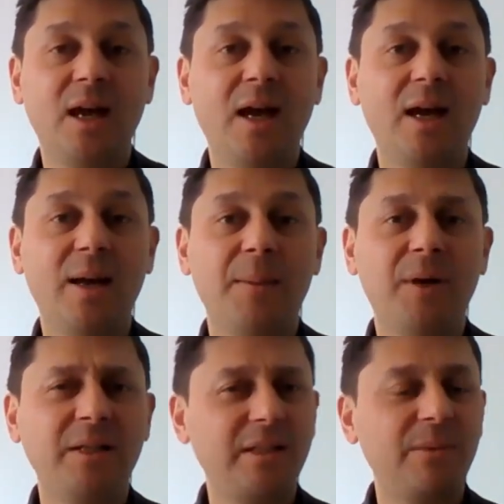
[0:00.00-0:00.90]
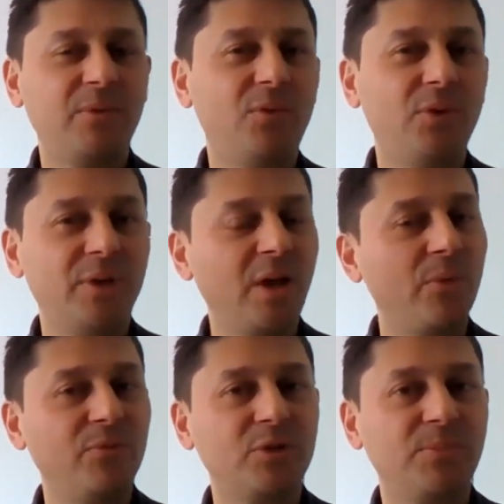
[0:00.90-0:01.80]
I did that before and no
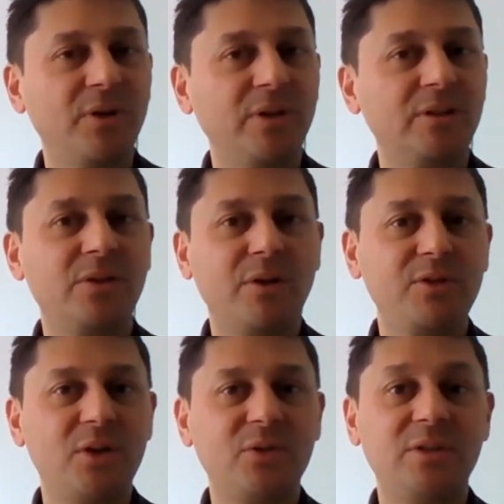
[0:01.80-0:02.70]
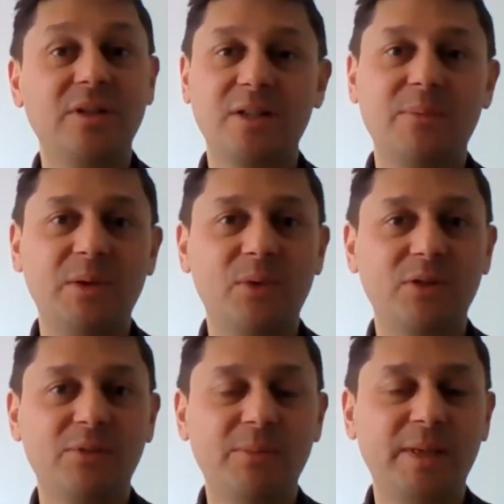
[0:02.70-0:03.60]
one responded. So I've chosen the time that
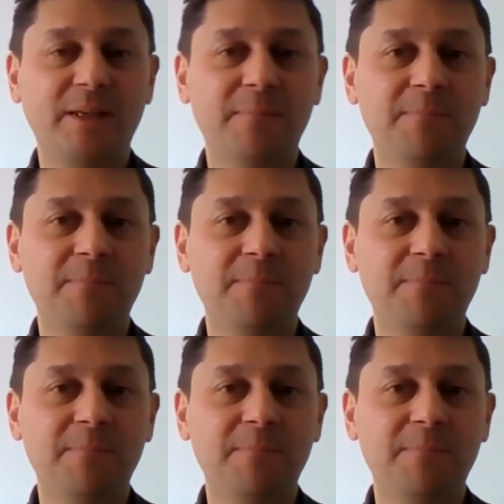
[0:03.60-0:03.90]
works for me.